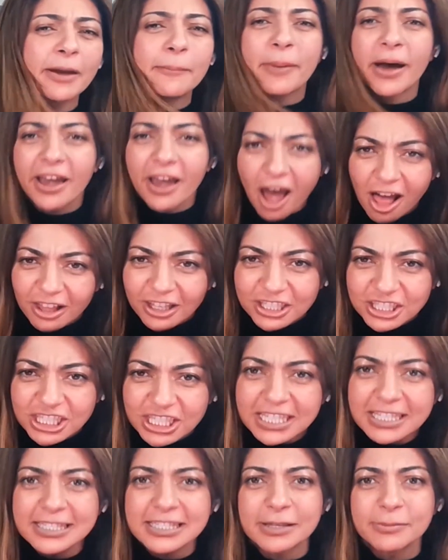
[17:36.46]

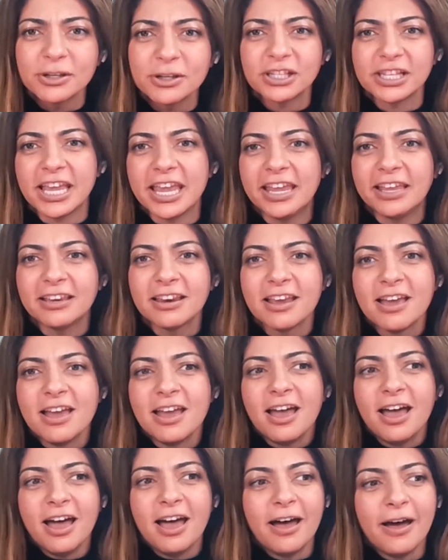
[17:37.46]
biology, simulate
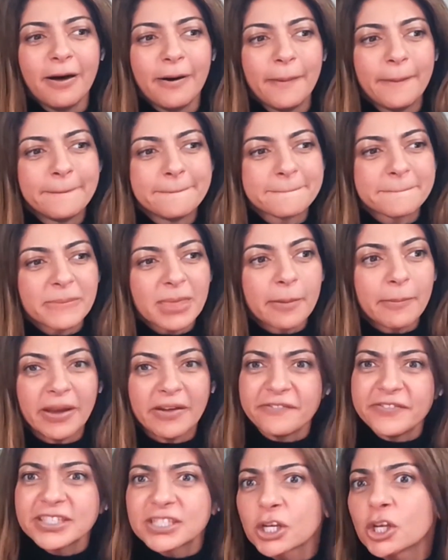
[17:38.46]
my
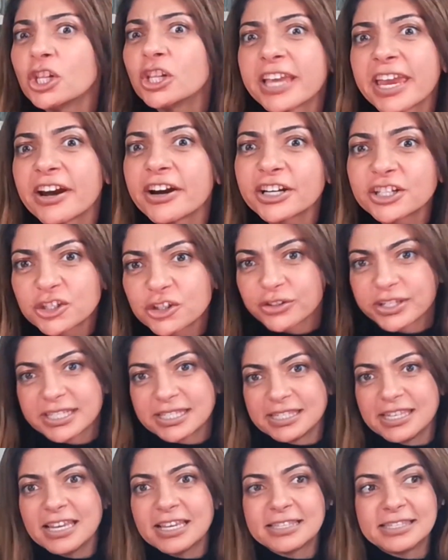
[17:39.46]
physical
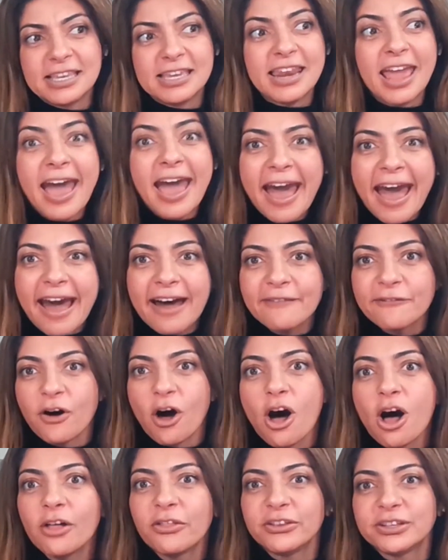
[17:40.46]
characteristics, and have
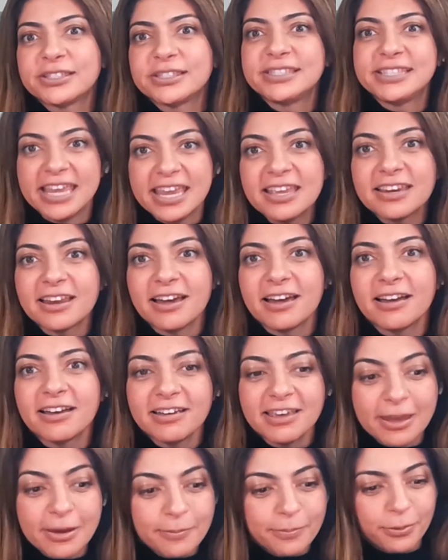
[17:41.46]
all this
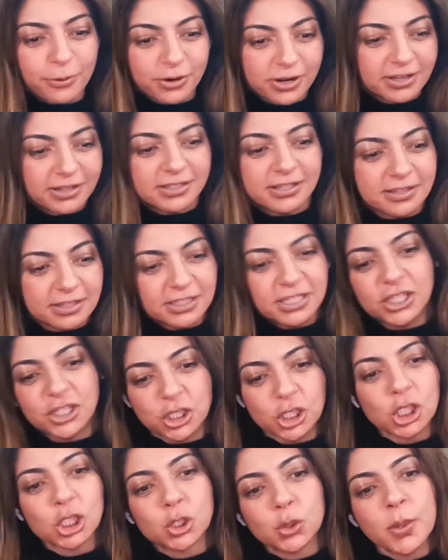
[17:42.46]
data input into the
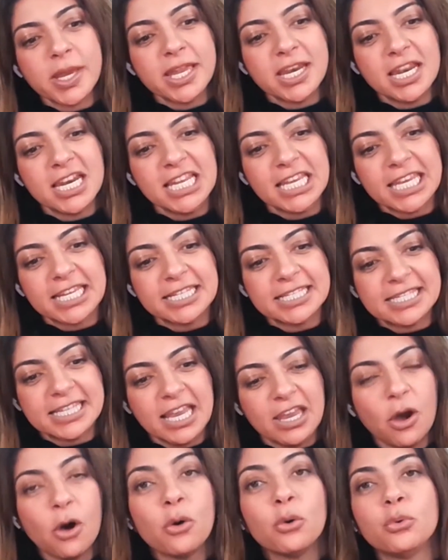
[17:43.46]
digital twin, and it can
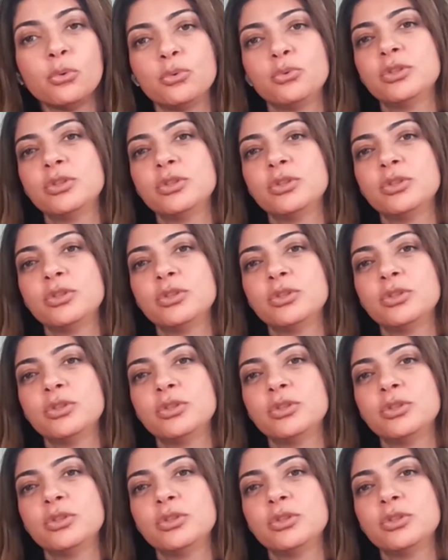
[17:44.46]
say, oh,